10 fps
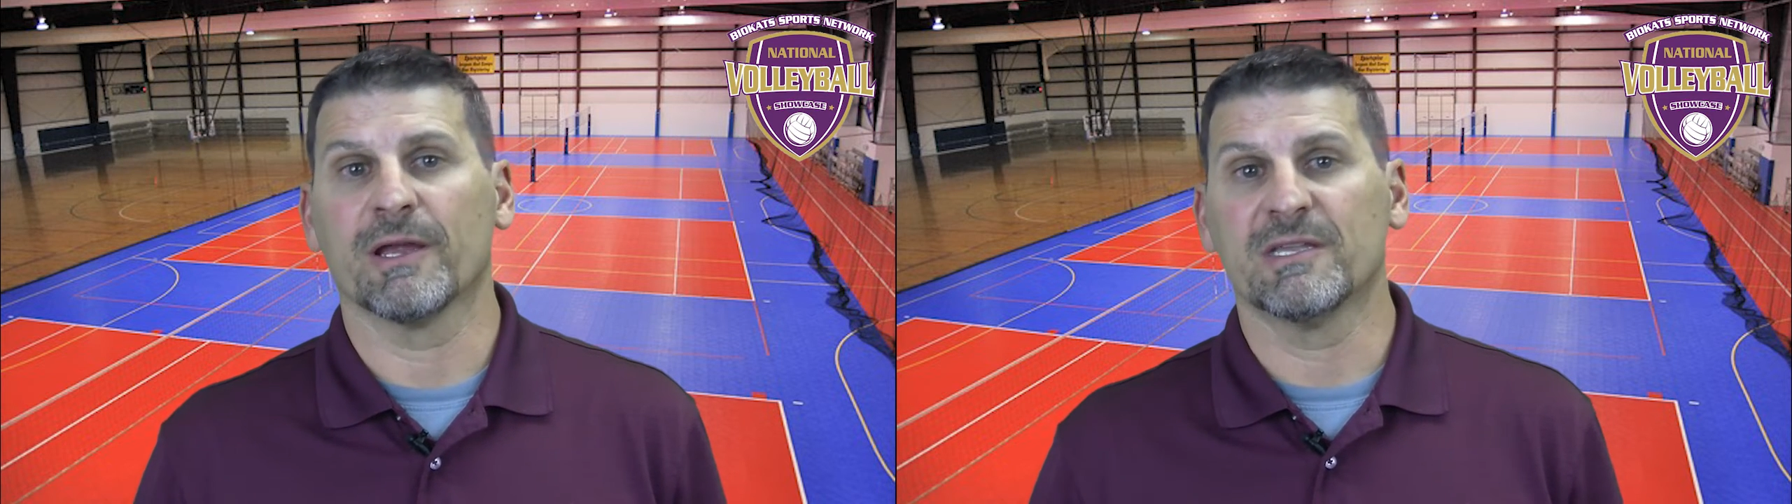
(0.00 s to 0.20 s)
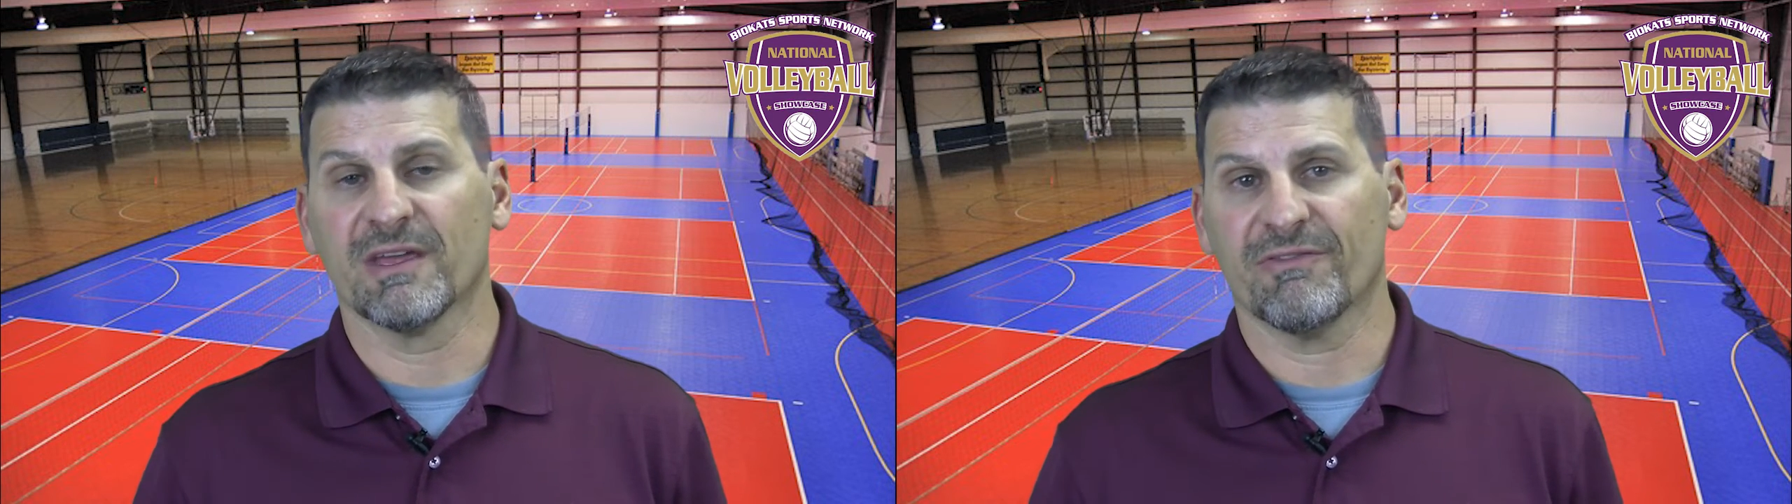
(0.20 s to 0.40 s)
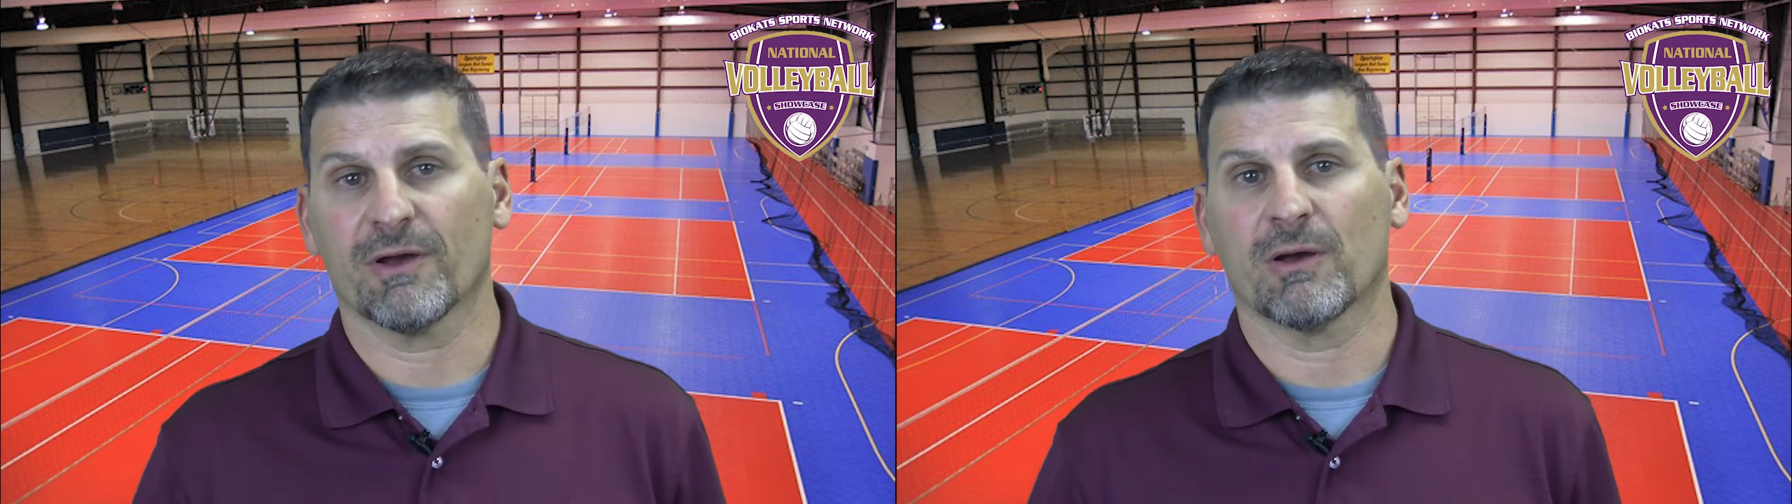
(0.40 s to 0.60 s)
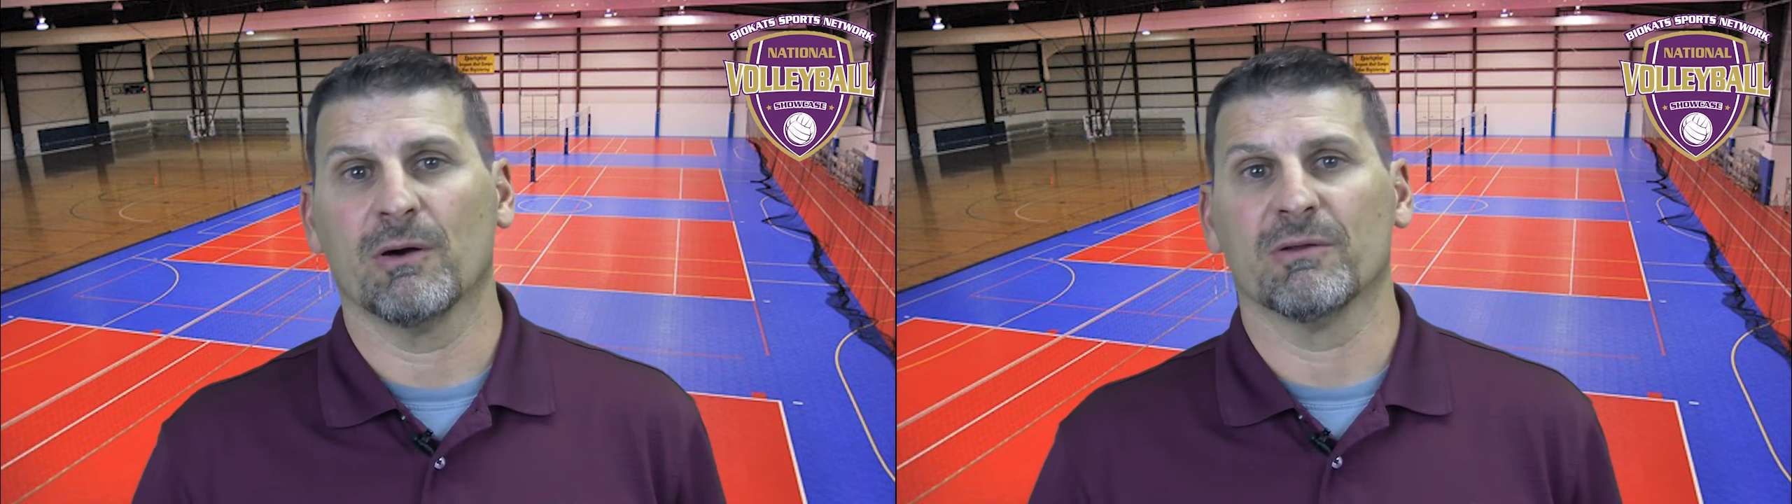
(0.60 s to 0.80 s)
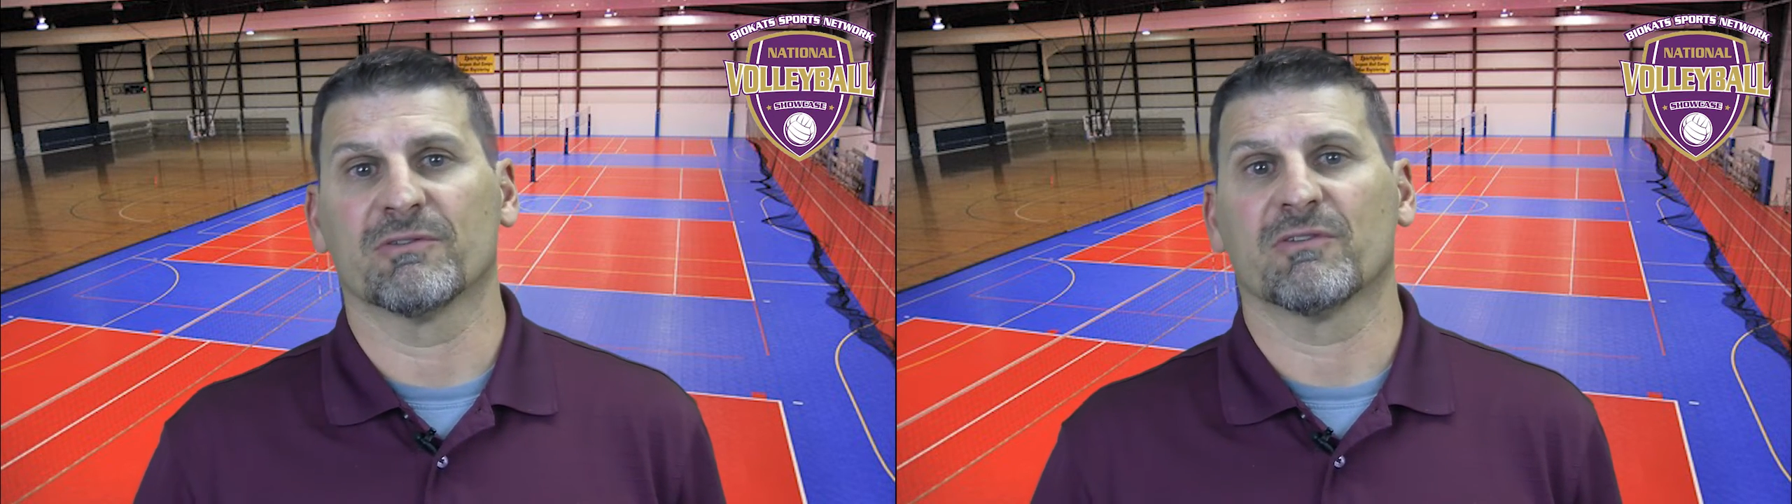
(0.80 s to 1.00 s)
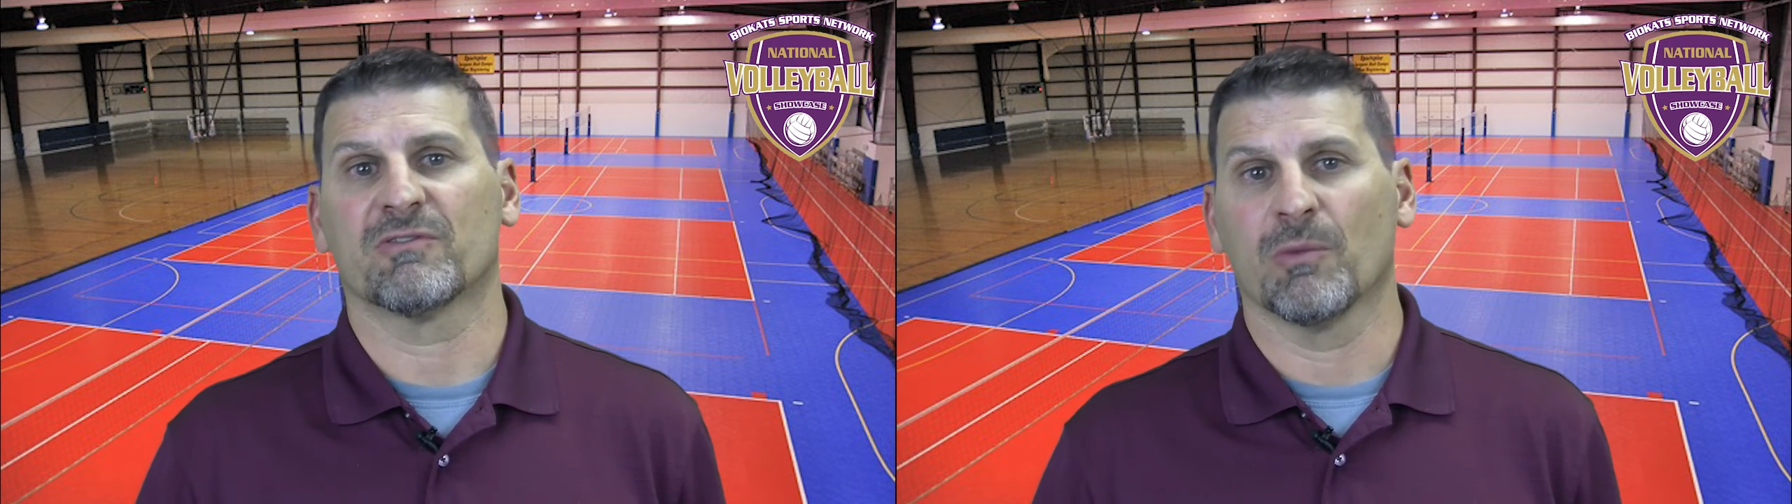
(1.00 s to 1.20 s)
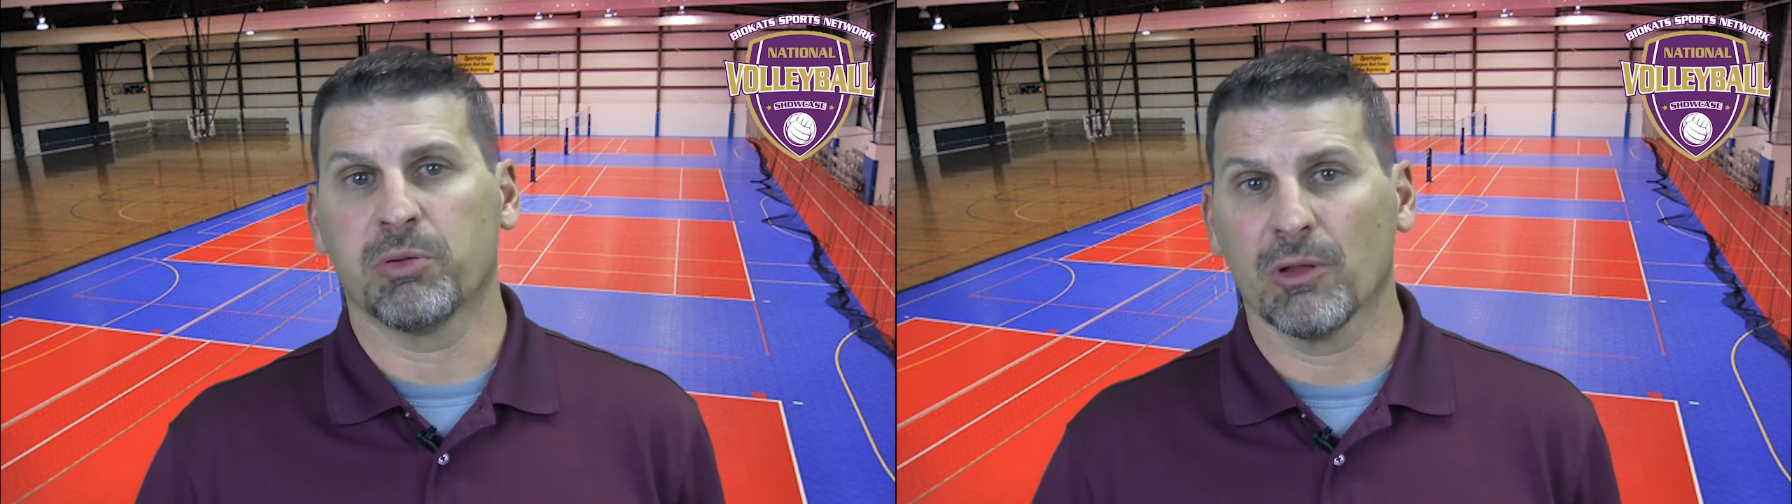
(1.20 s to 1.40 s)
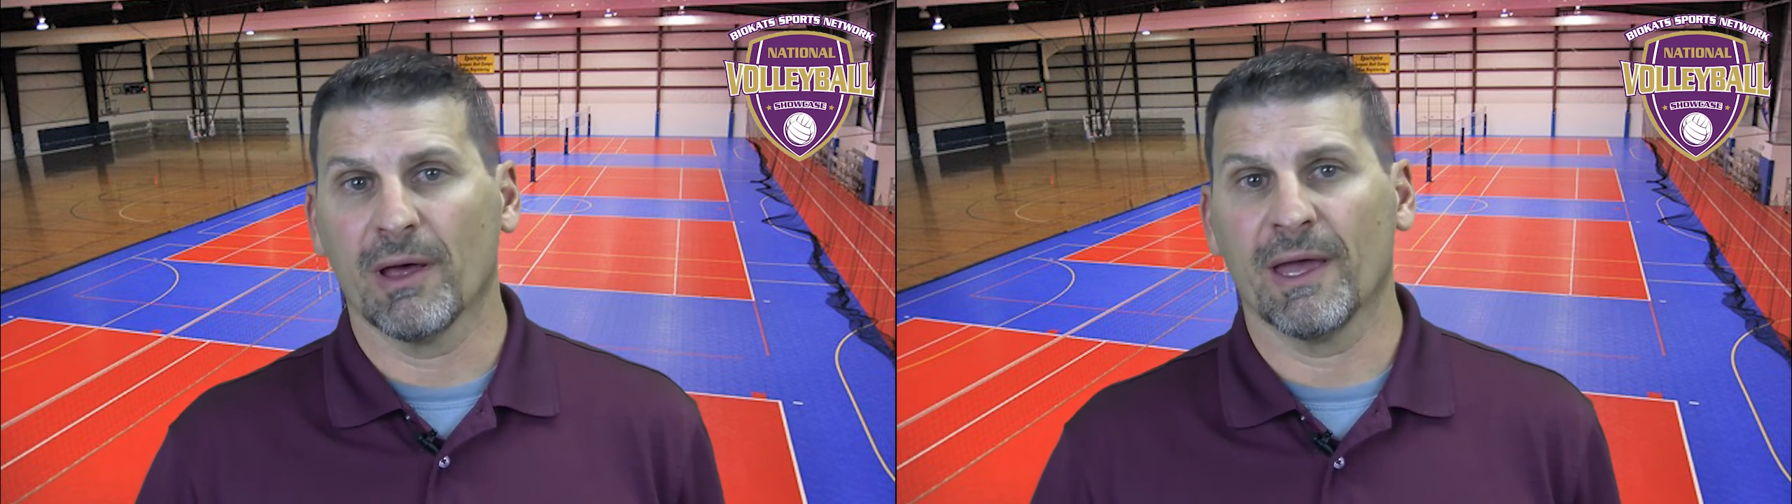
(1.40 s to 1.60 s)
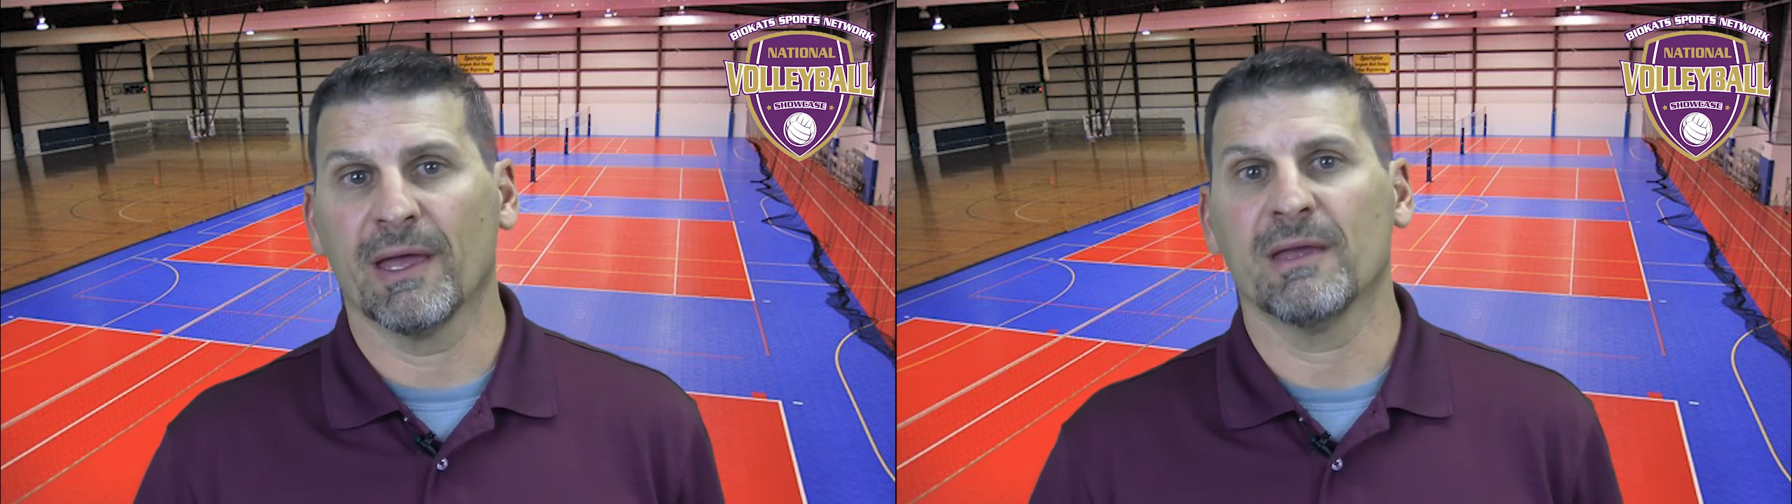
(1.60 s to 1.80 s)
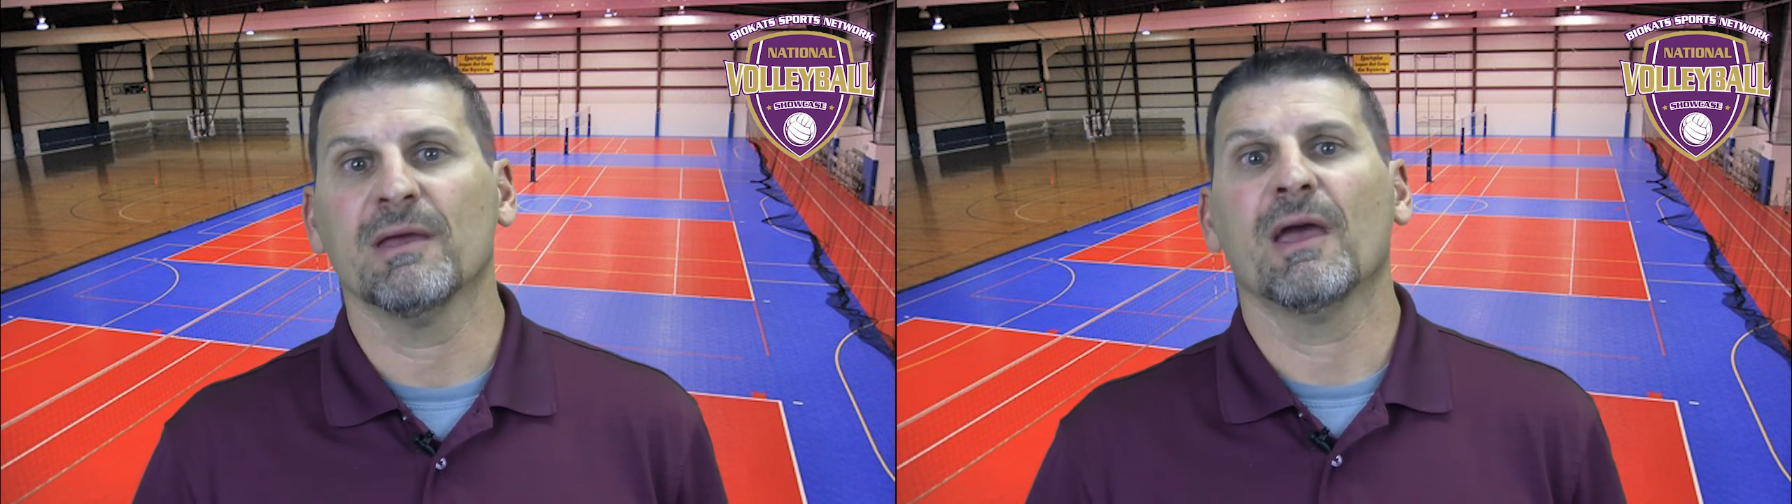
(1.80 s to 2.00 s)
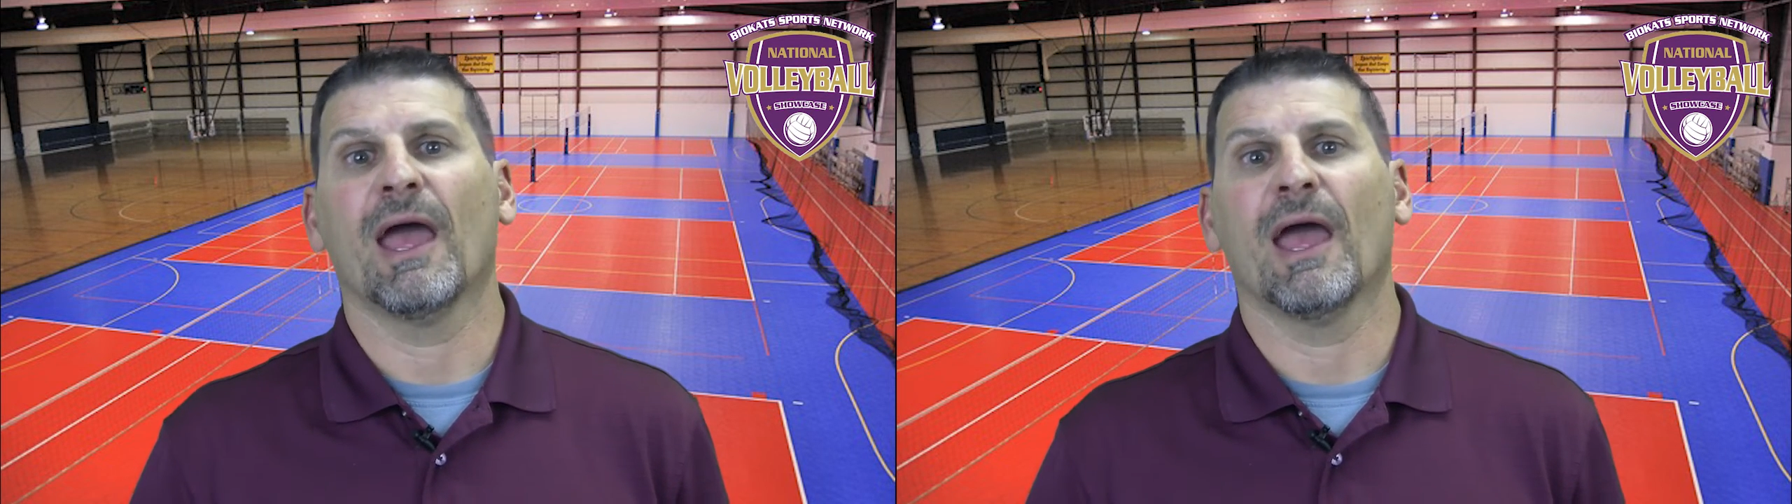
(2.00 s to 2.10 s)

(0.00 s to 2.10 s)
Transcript: difficult to play